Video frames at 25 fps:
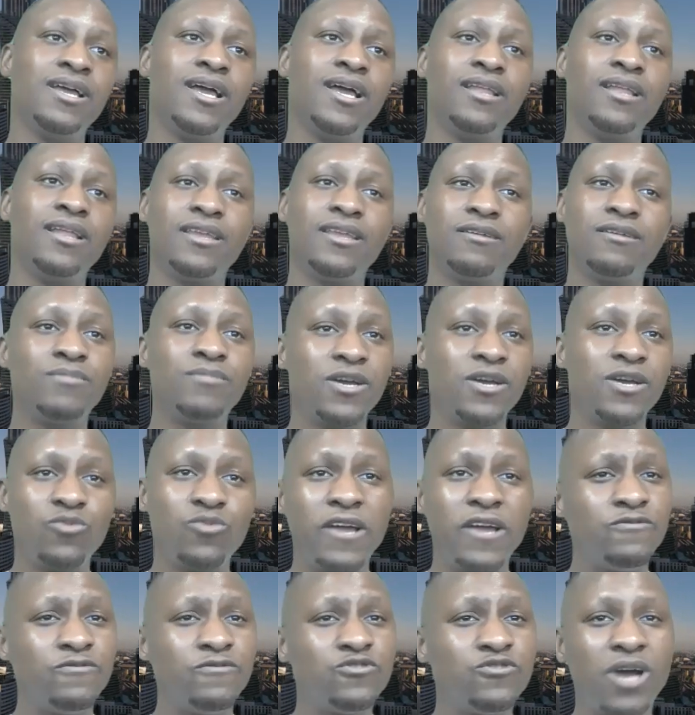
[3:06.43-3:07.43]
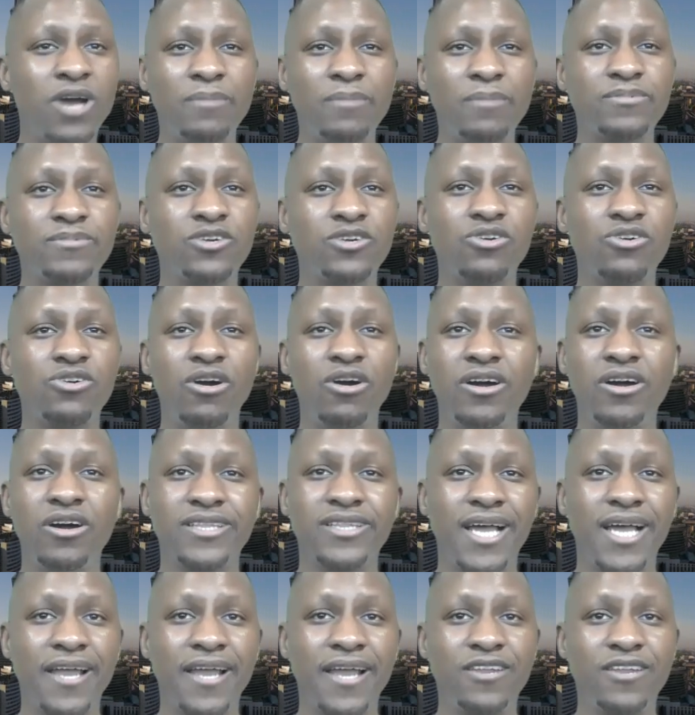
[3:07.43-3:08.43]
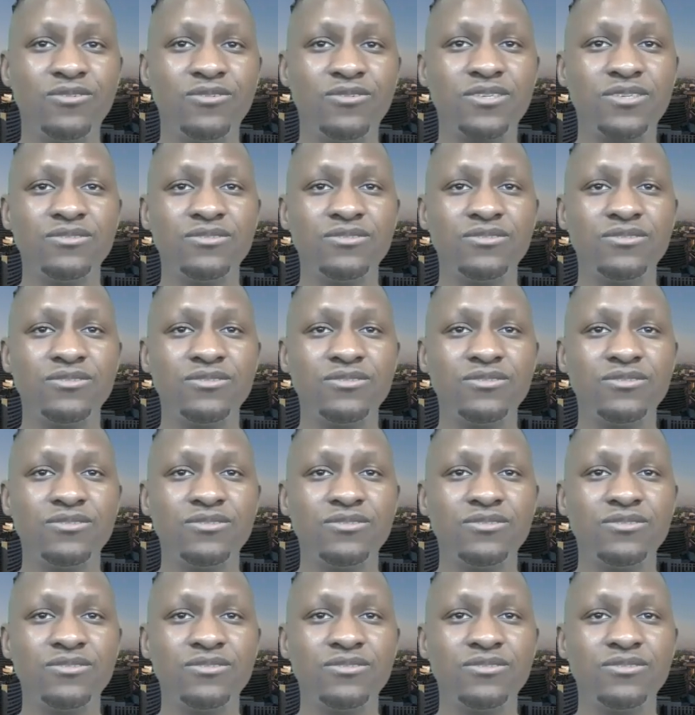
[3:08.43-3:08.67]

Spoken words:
and then my wife dropped her online